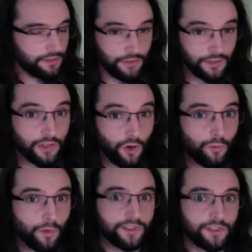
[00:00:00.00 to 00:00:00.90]
so
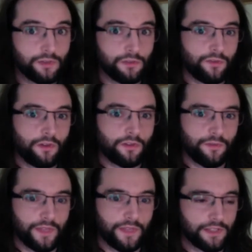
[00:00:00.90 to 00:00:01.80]
much to unfold
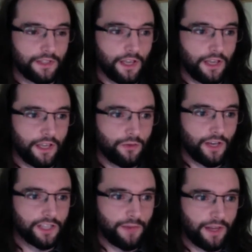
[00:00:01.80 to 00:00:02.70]
from this. Yeah, you
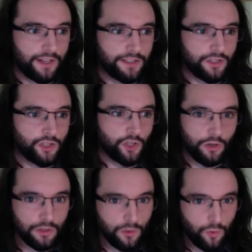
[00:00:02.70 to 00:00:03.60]
guys managed to
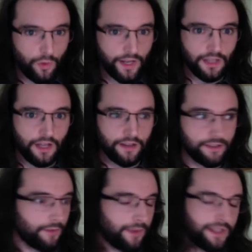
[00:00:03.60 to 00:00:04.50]
juggle quite a lot.
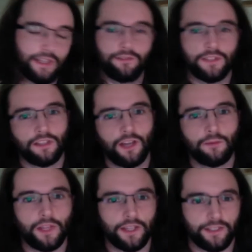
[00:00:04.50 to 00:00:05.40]
I mean, even the
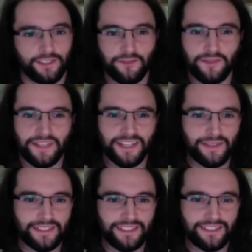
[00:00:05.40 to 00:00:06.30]
timeline jumping, I
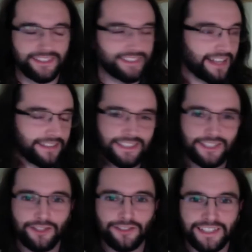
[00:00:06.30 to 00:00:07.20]
mean,
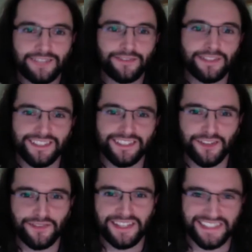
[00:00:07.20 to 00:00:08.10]
that's usually difficult
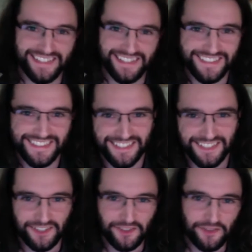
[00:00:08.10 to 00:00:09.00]
enough as it is,
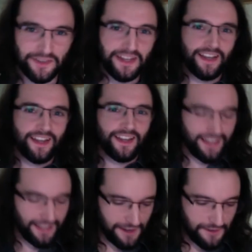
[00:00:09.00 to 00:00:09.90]
you know?
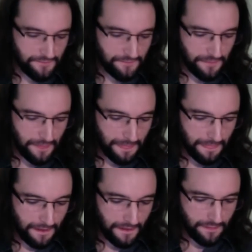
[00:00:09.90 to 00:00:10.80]

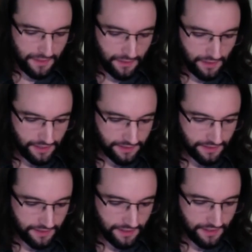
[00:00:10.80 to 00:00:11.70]
But you
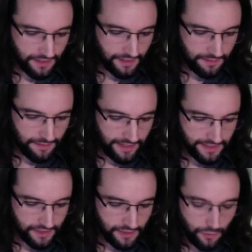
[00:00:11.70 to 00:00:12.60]
guys managed
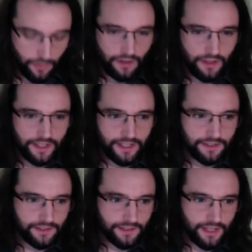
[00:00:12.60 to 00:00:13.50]
to do all
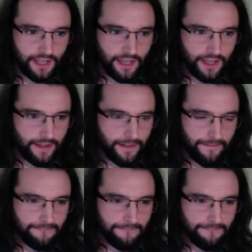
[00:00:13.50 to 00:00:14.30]
this in